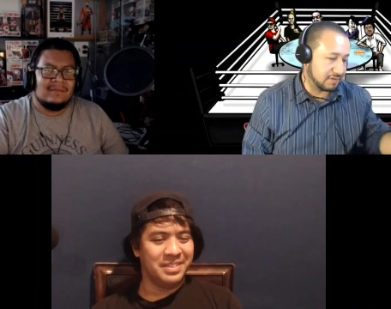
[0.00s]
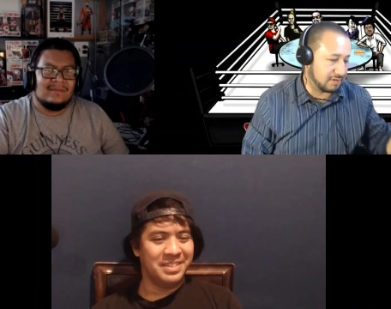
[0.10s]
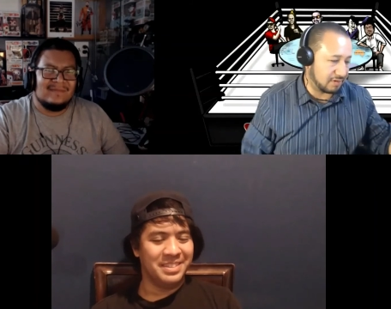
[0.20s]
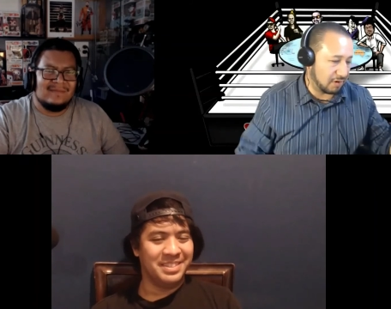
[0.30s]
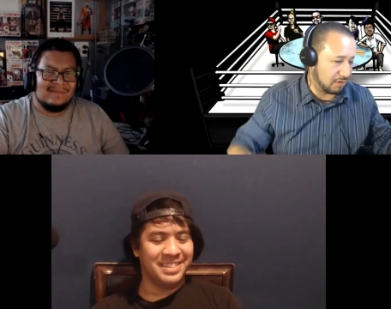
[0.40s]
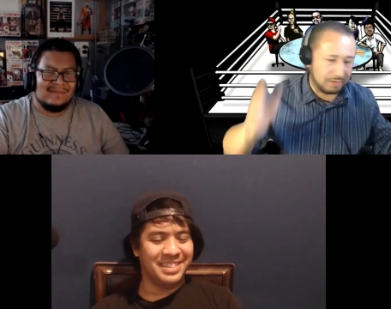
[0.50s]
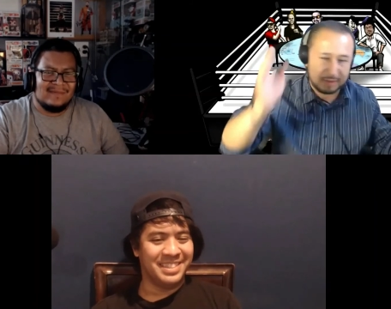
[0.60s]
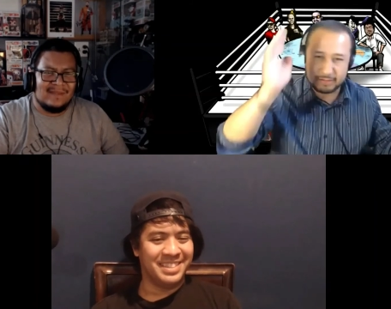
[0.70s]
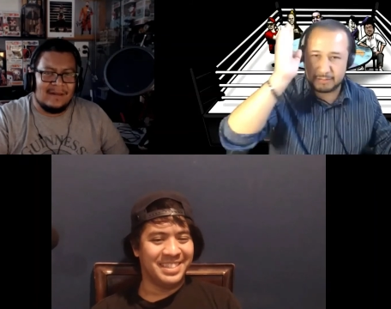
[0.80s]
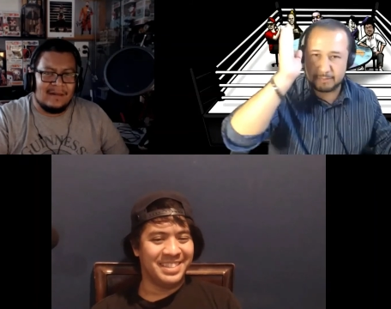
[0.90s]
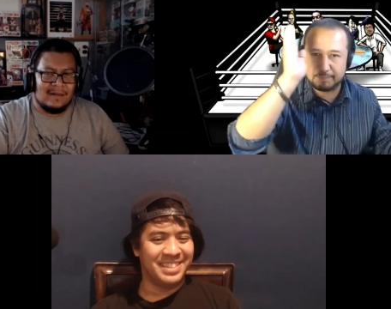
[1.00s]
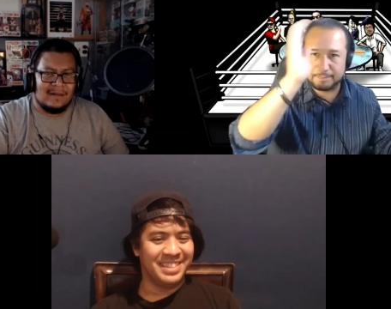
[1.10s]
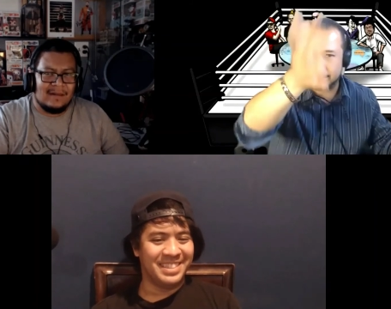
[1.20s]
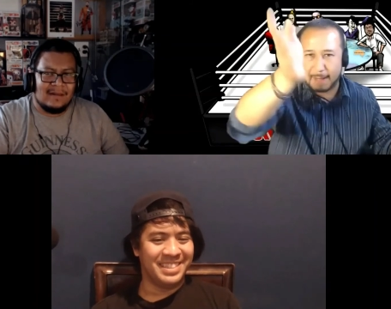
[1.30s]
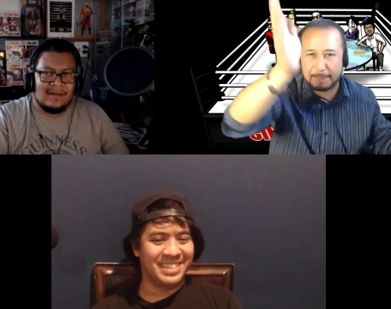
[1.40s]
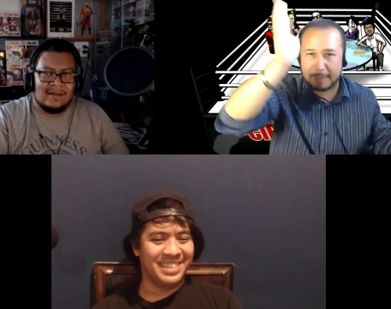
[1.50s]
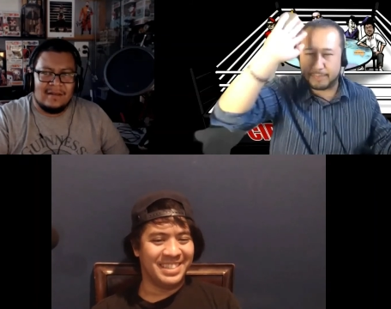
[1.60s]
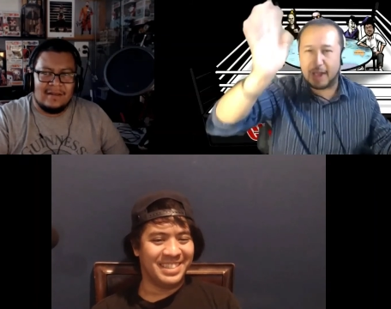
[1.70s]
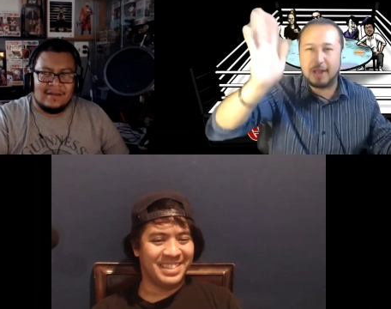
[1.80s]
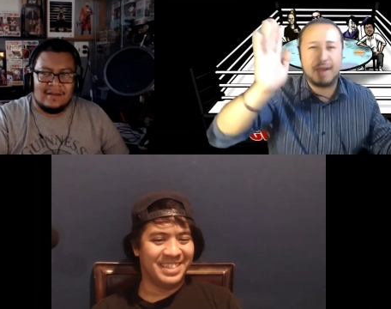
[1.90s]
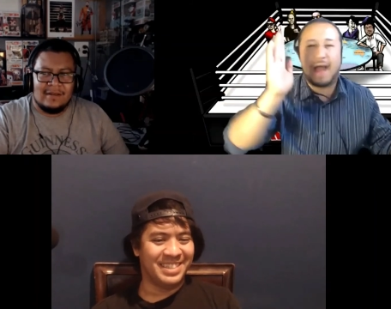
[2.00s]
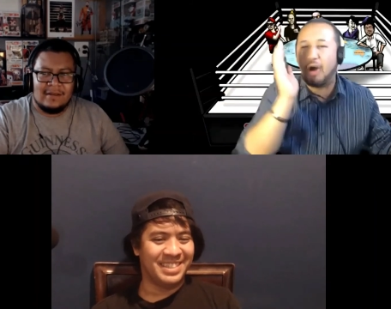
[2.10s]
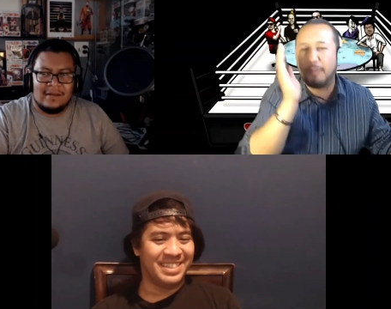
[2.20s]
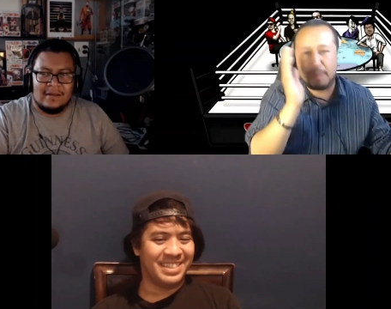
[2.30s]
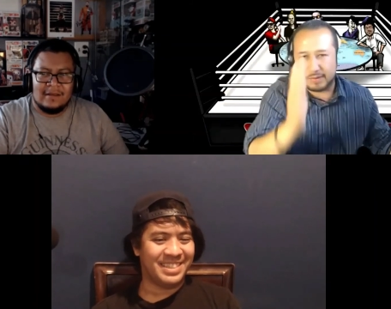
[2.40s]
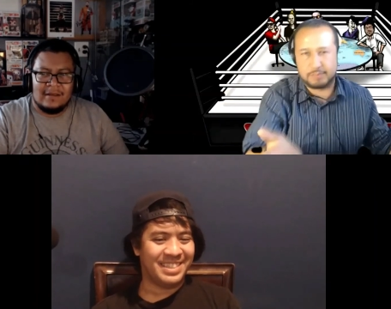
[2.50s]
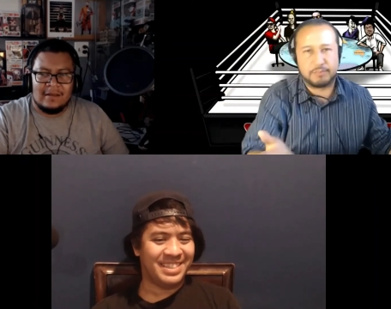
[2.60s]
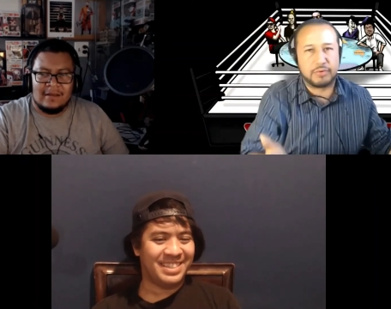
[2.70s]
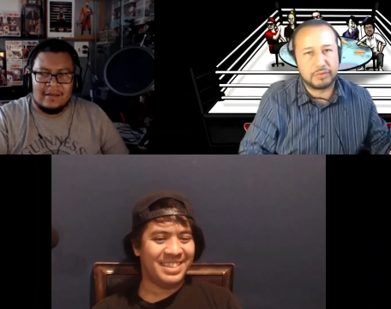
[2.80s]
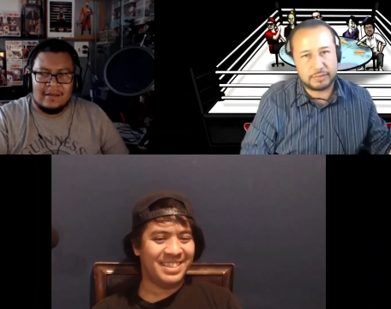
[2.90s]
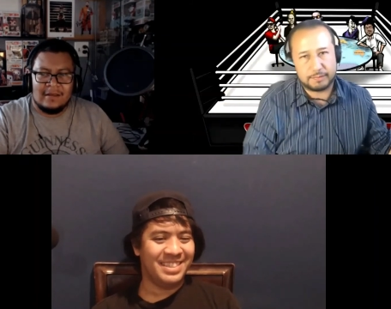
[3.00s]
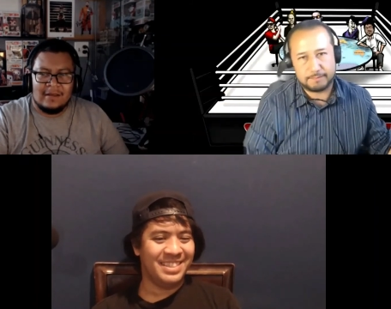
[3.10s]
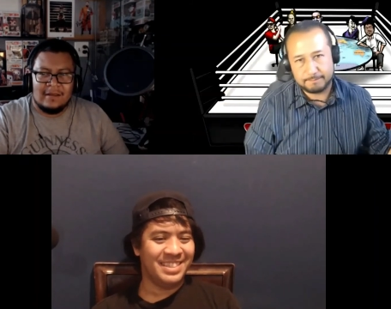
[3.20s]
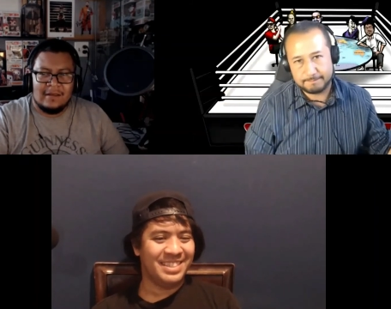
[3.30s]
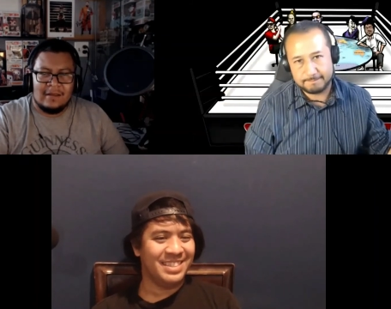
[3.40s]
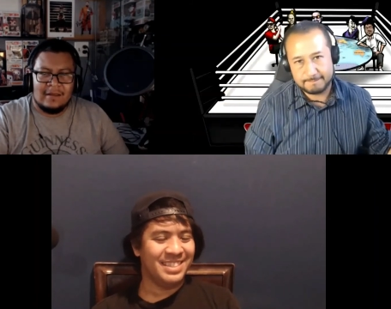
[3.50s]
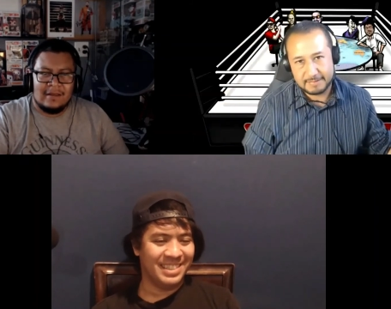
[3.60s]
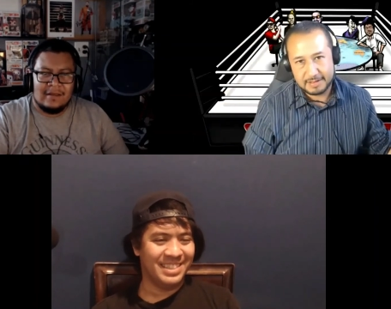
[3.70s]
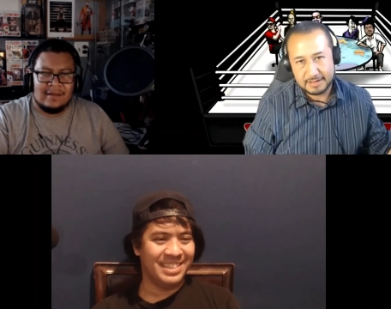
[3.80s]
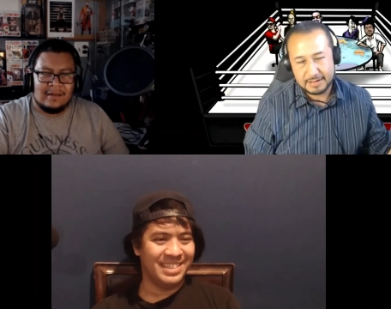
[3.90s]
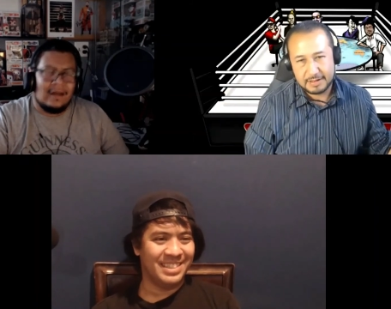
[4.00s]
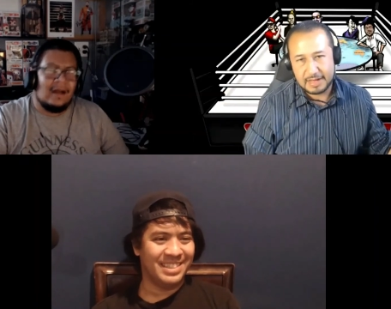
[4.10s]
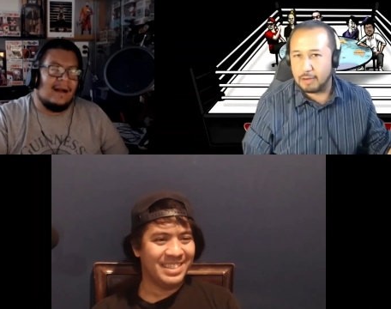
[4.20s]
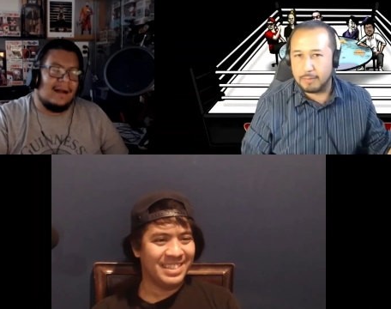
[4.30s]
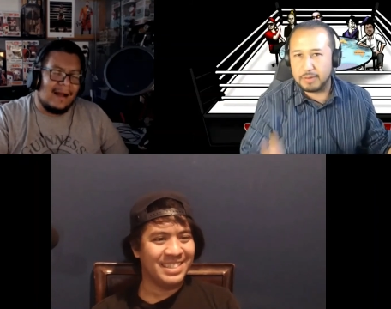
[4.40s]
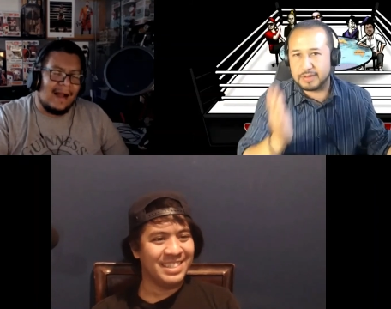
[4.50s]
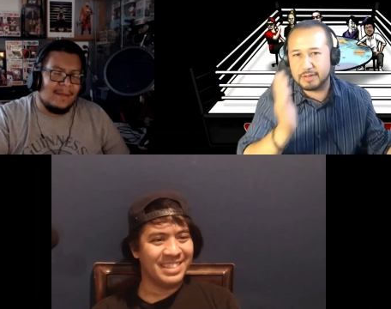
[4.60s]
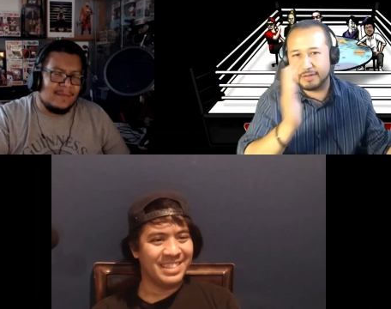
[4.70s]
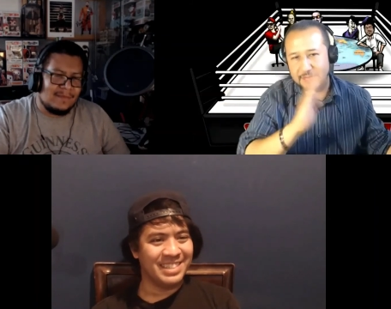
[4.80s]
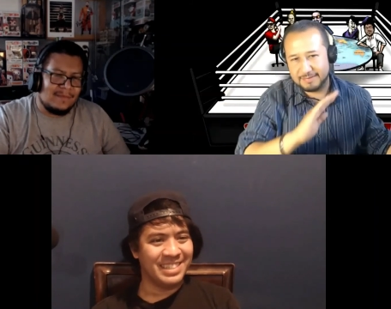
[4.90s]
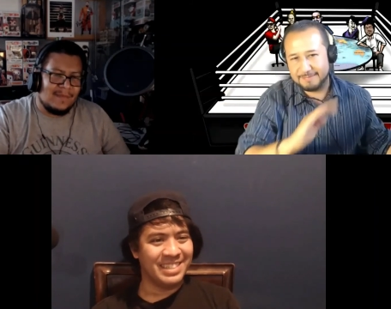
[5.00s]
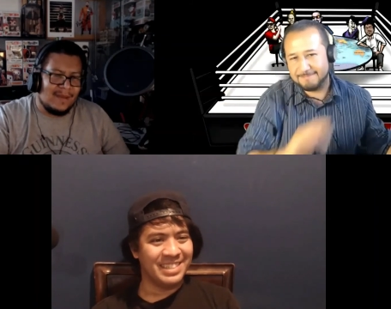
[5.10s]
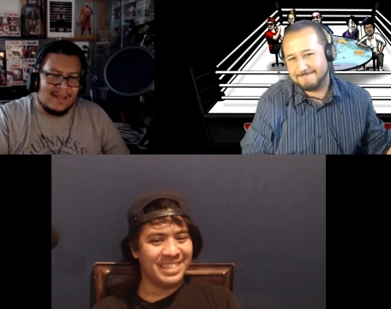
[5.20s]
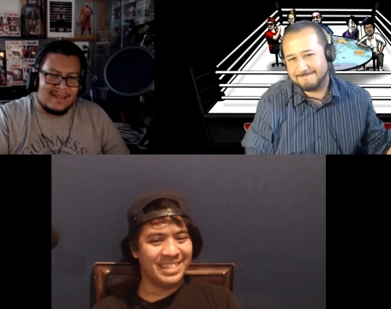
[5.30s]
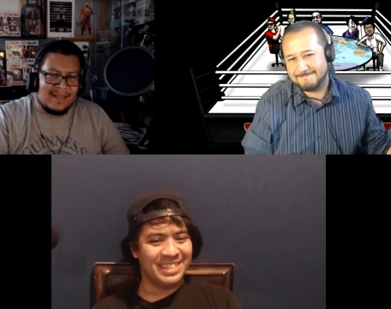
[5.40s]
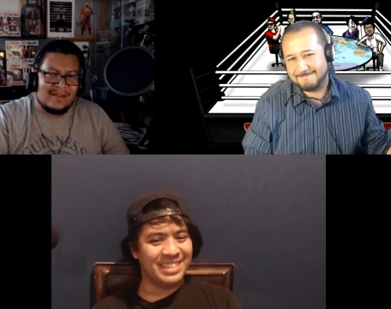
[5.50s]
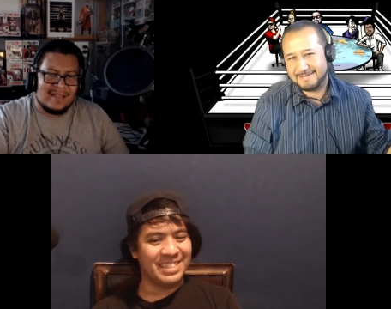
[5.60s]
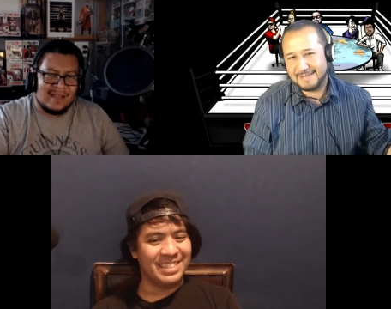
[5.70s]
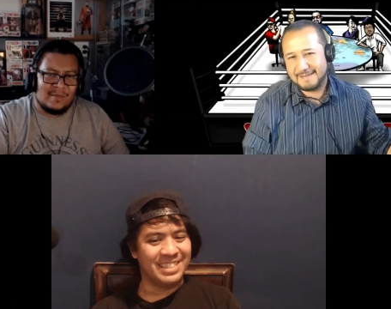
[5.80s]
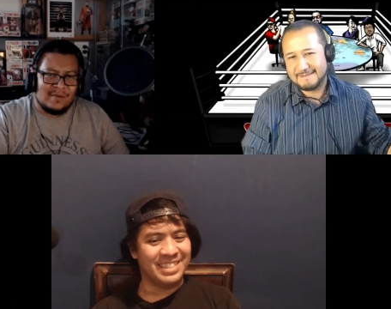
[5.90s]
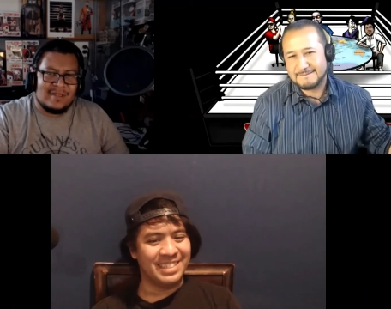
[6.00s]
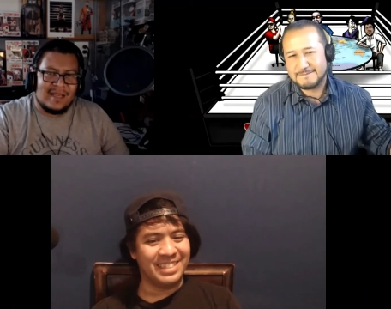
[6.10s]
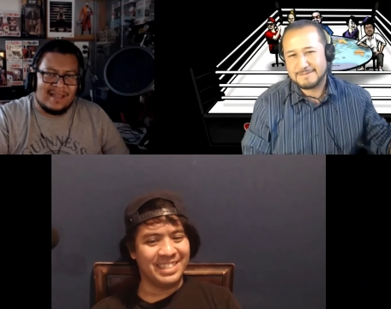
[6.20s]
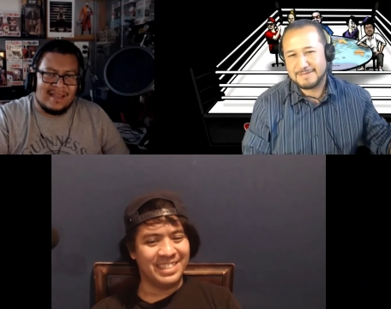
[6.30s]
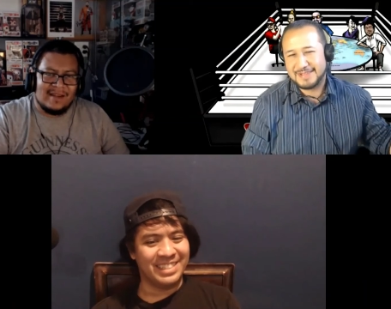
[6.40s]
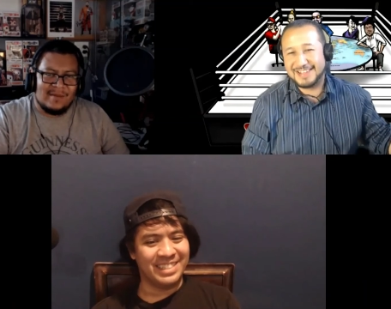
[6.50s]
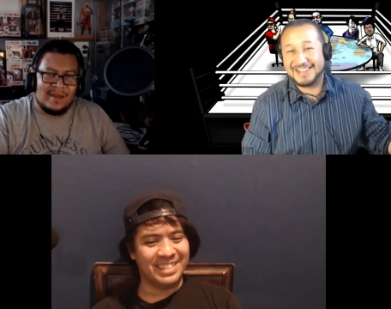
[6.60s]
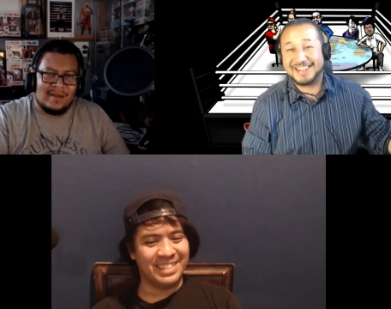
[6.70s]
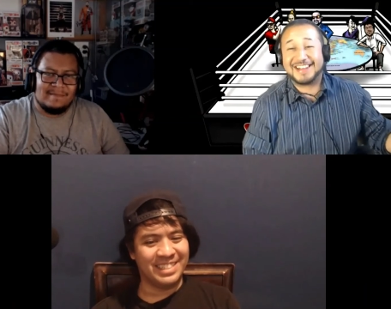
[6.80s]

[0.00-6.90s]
Speaker 1: Go with you, Bobby. I, I hope it wasn't Bruce
Speaker 2: it It sounds like a Bruce idea to me.